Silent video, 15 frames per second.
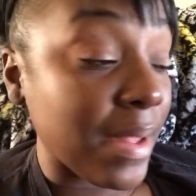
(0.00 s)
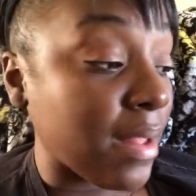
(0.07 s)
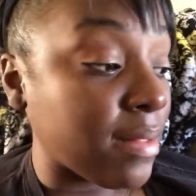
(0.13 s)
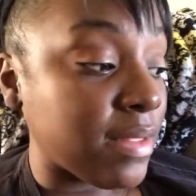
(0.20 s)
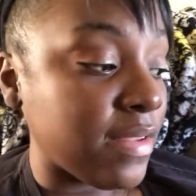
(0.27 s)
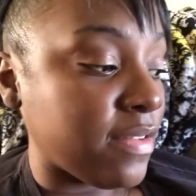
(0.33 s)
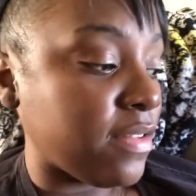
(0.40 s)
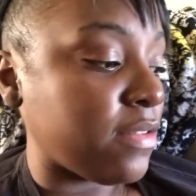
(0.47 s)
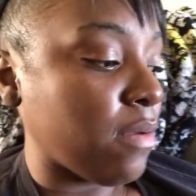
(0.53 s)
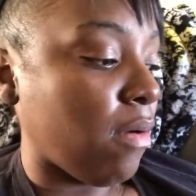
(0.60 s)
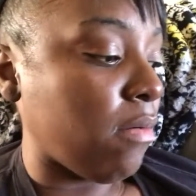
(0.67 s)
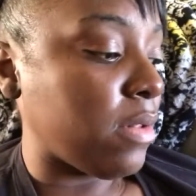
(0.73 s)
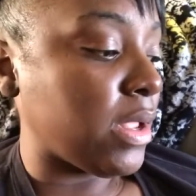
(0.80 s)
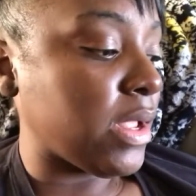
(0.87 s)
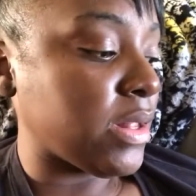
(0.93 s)
Uh, this is
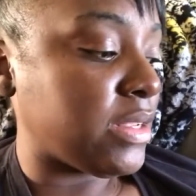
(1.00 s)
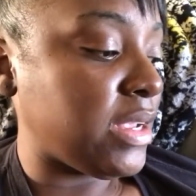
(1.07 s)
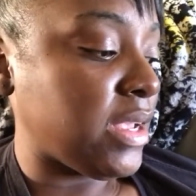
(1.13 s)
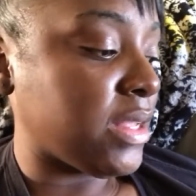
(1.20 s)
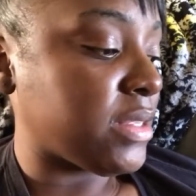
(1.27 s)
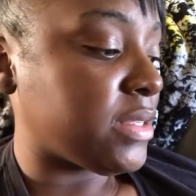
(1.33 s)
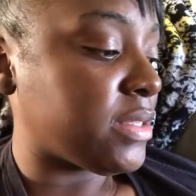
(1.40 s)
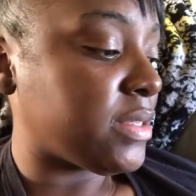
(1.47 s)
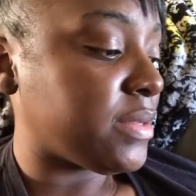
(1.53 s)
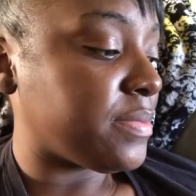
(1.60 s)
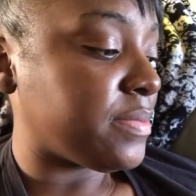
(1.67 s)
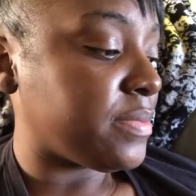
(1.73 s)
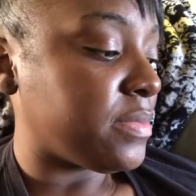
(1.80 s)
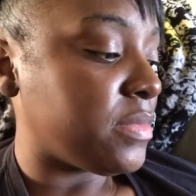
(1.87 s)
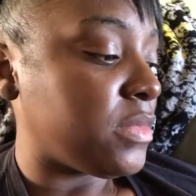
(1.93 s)
only a test.
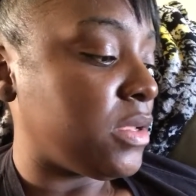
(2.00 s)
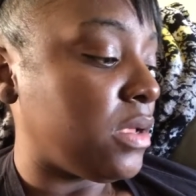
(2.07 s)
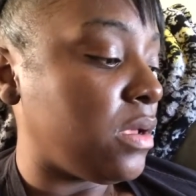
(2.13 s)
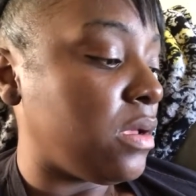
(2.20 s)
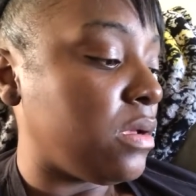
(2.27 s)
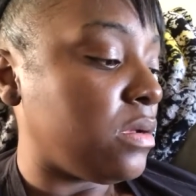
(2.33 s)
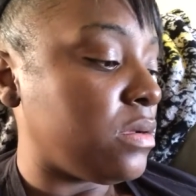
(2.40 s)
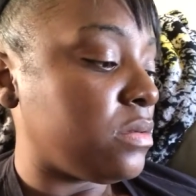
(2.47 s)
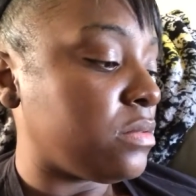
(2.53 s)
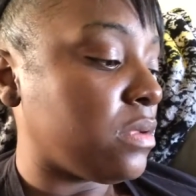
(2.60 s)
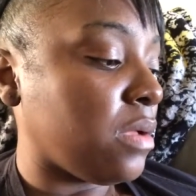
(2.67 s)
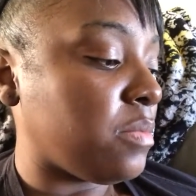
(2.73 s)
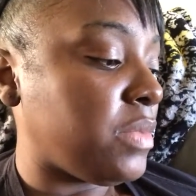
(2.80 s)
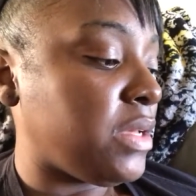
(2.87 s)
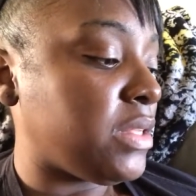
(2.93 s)

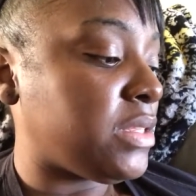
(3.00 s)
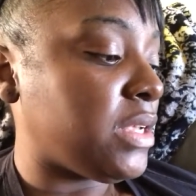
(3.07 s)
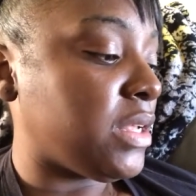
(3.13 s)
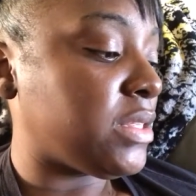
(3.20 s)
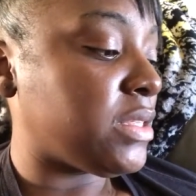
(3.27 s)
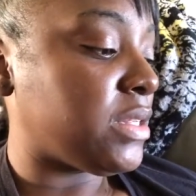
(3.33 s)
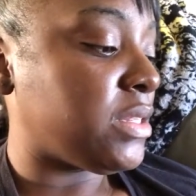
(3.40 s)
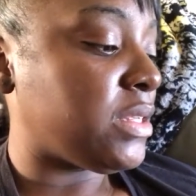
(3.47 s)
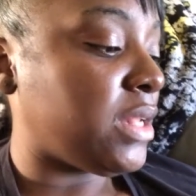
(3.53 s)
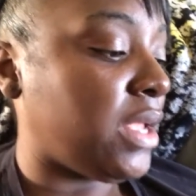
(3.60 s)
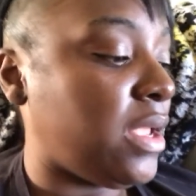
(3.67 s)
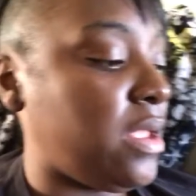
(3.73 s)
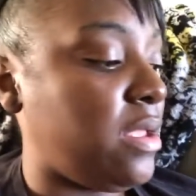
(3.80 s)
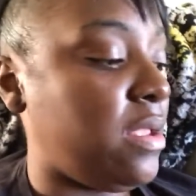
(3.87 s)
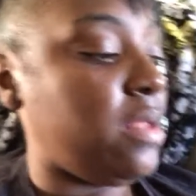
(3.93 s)
I'm being tested today.